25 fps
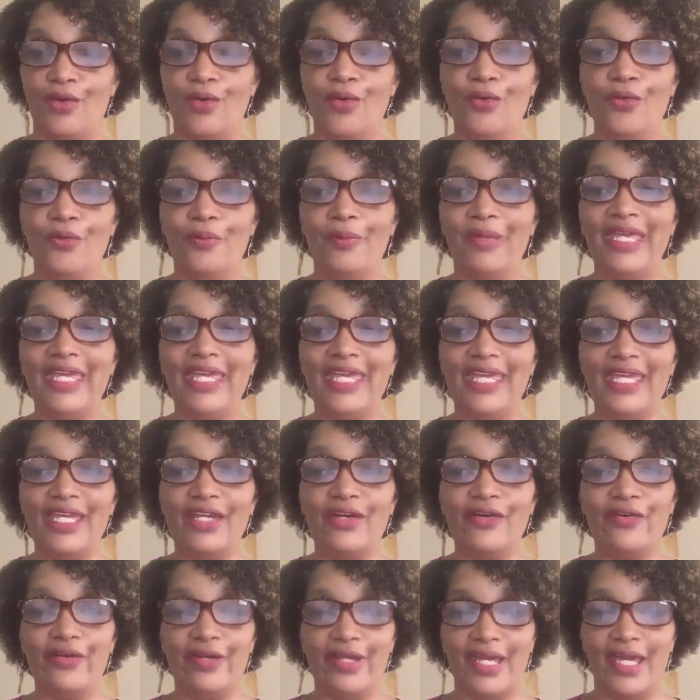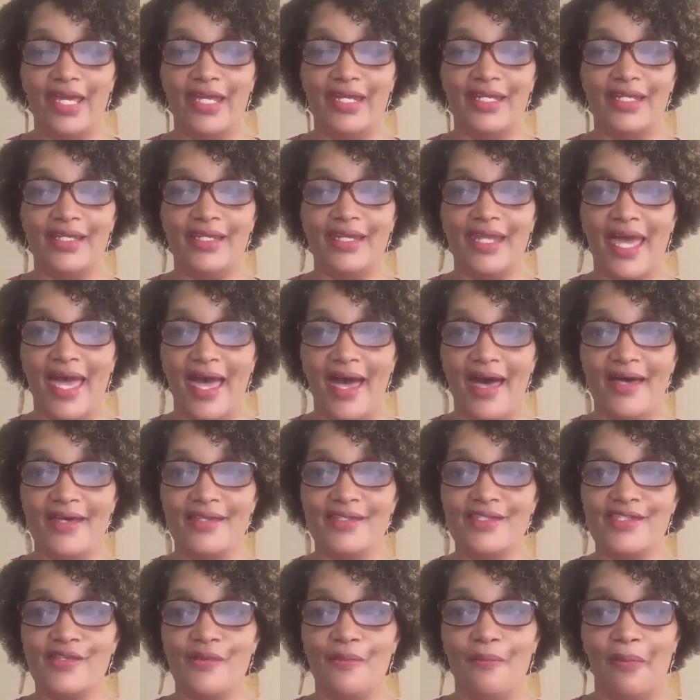whom He created
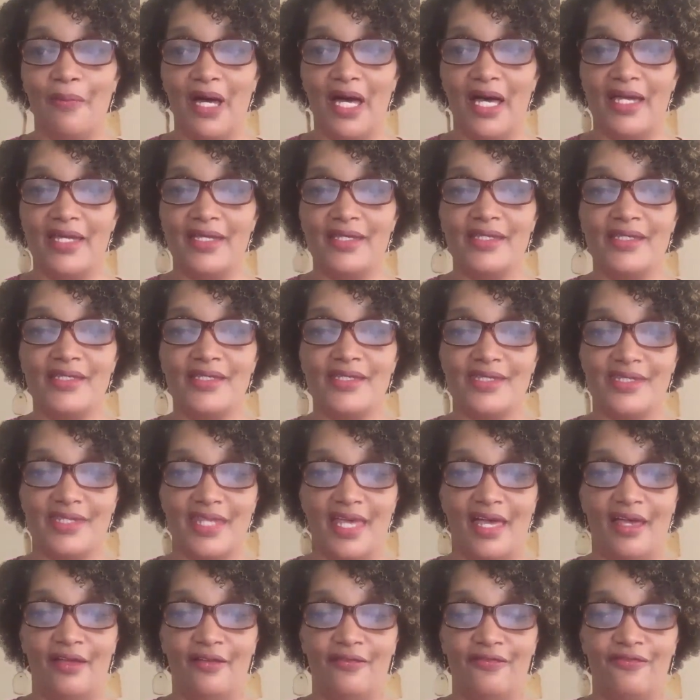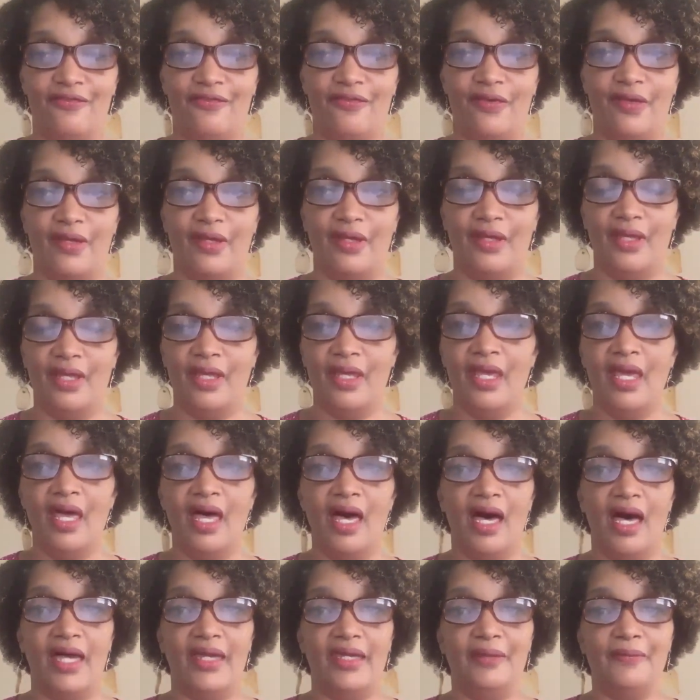as myself.
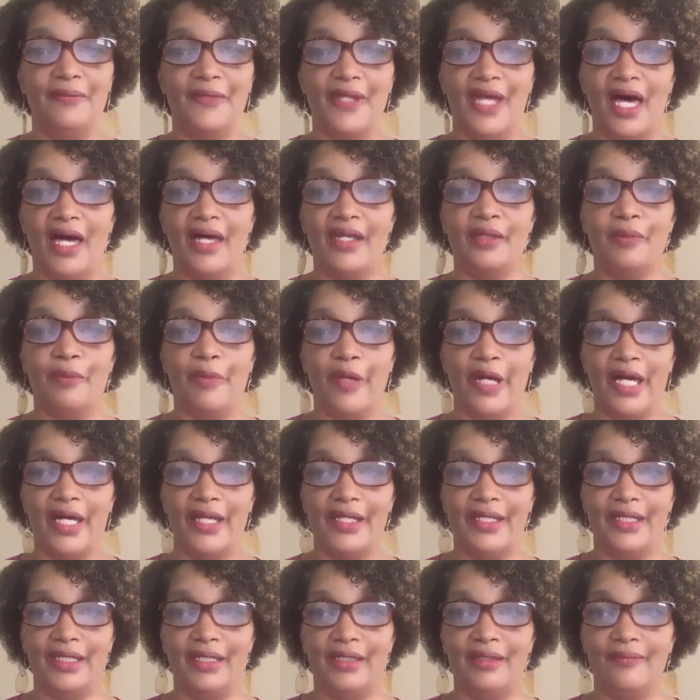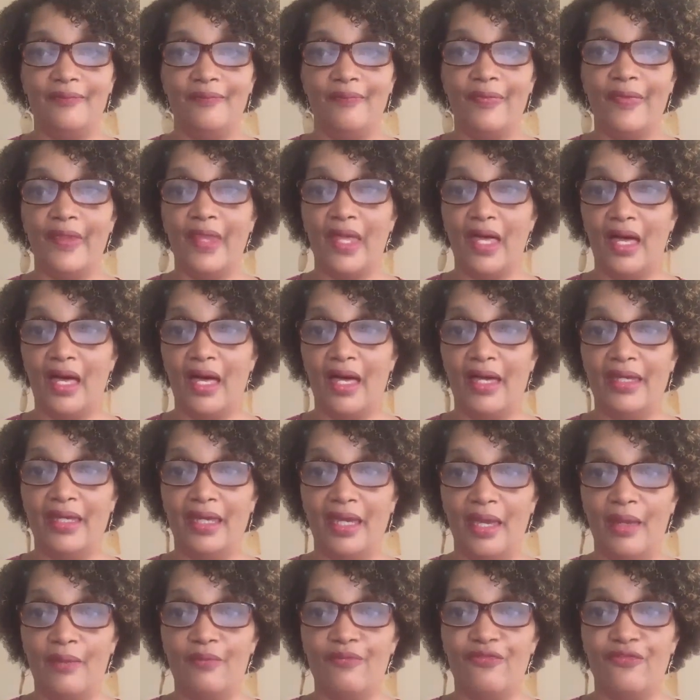I am not a body, I
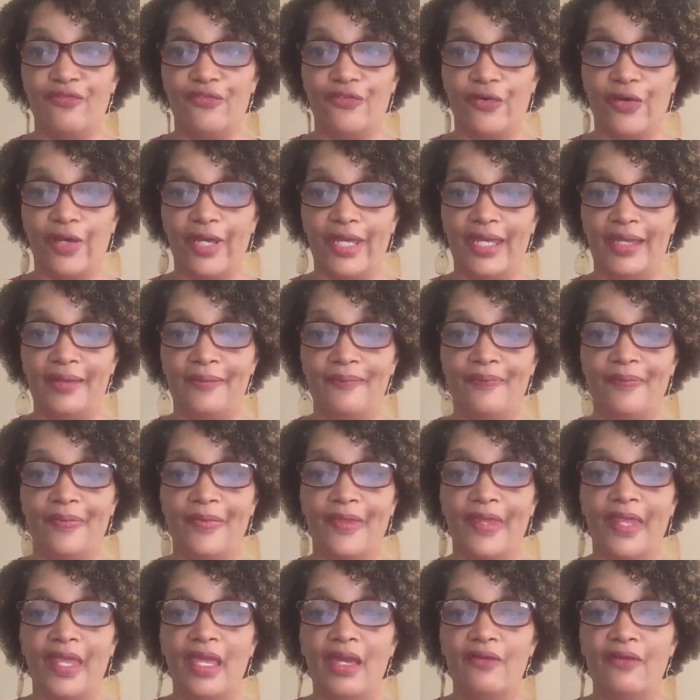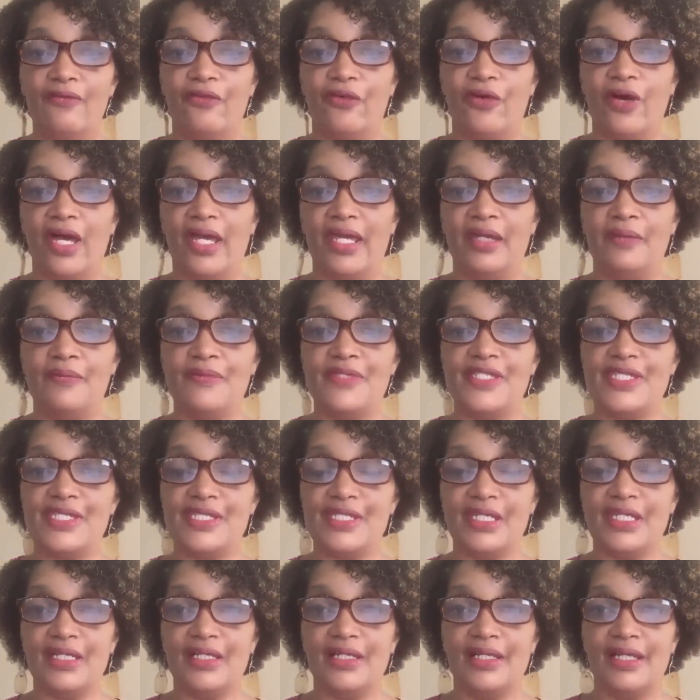am free, for I am
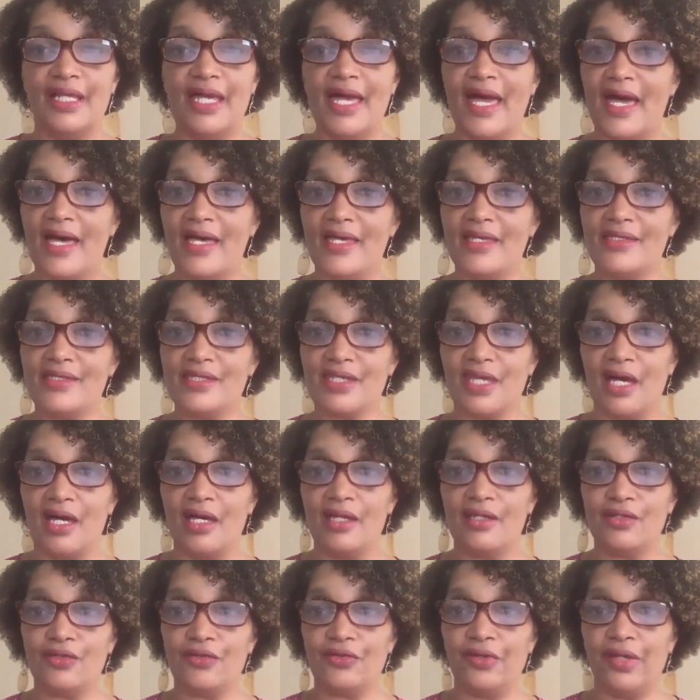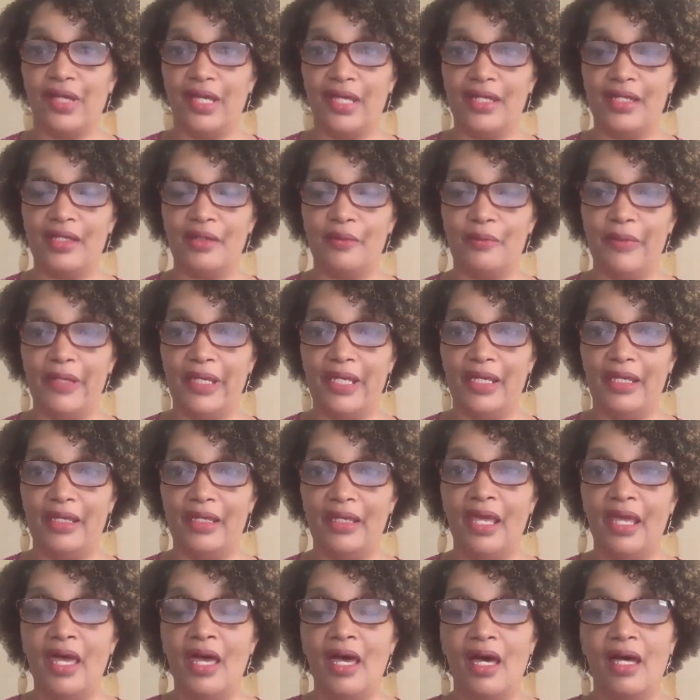still as God created me.
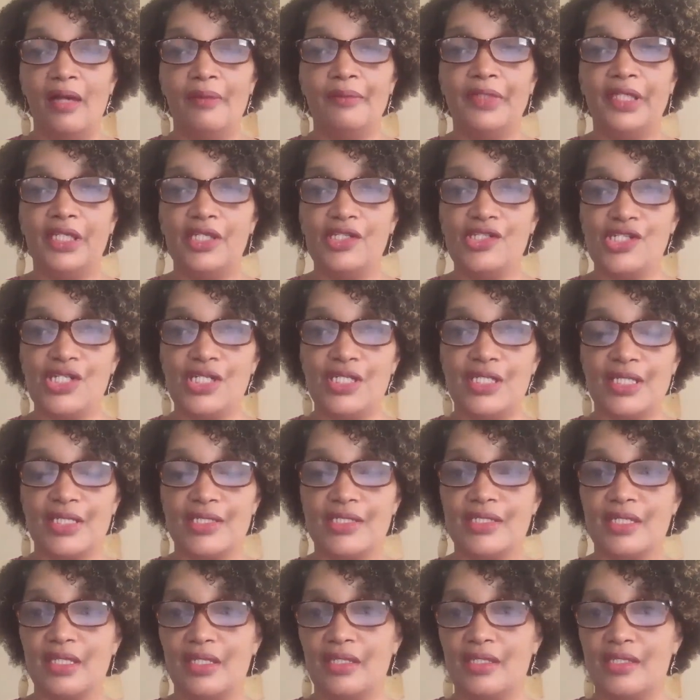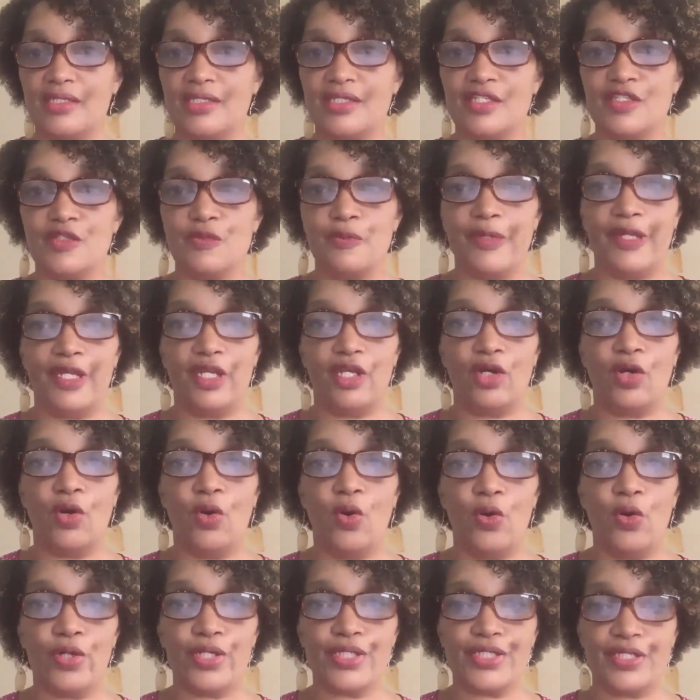I'm Keisha Dixon. This has been A
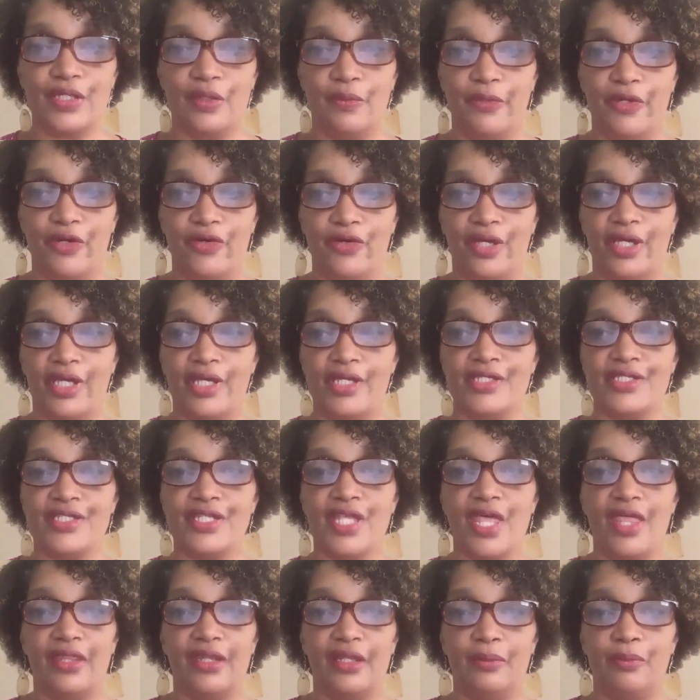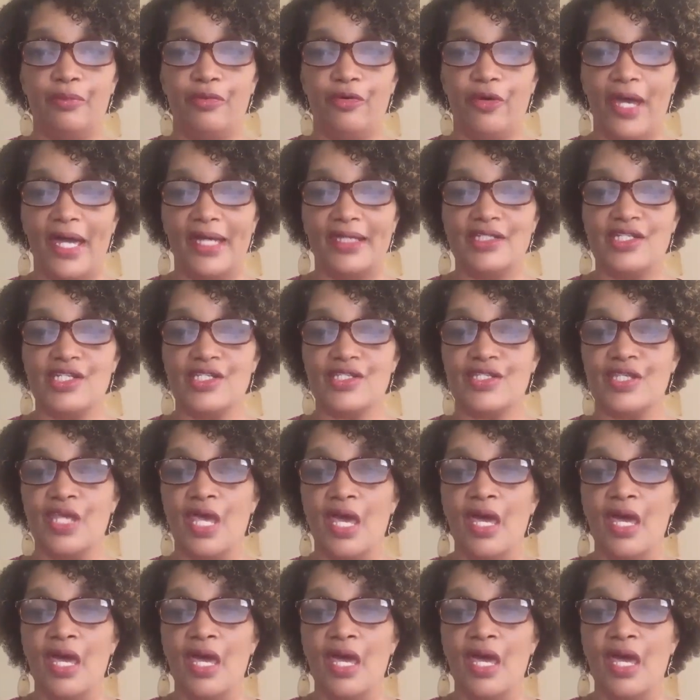Course in Miracles, the practice,